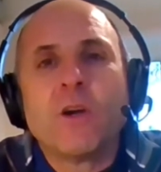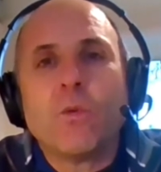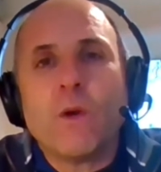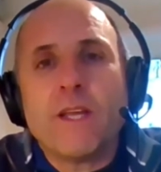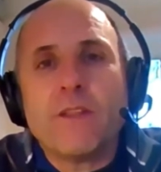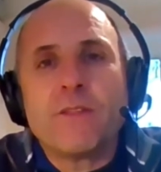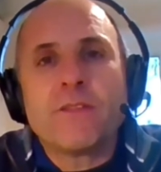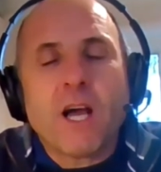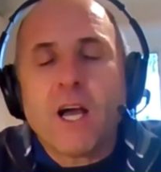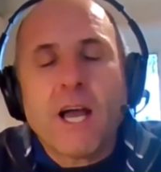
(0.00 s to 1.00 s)
with
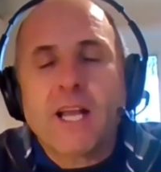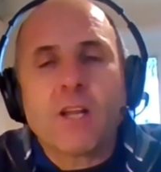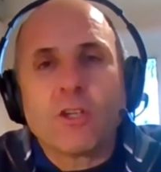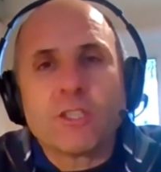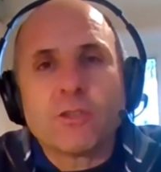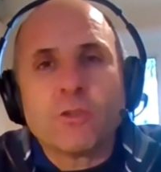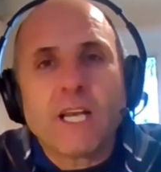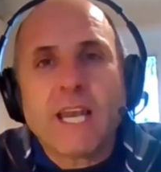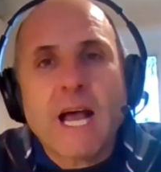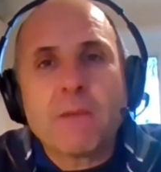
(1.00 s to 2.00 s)
ecological
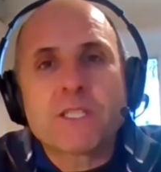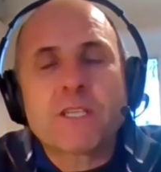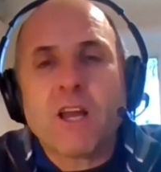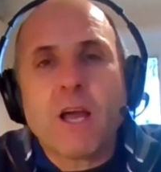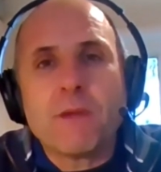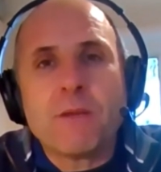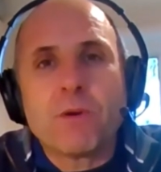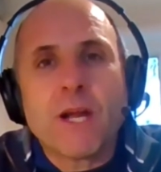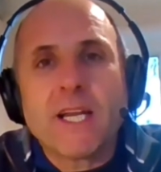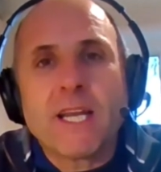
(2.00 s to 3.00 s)
collapse, climate
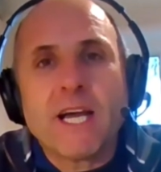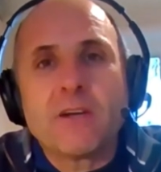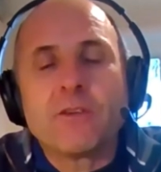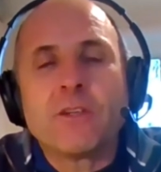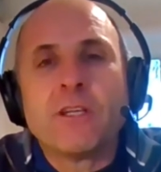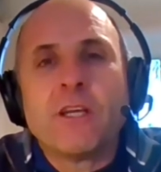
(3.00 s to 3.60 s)
breakdown,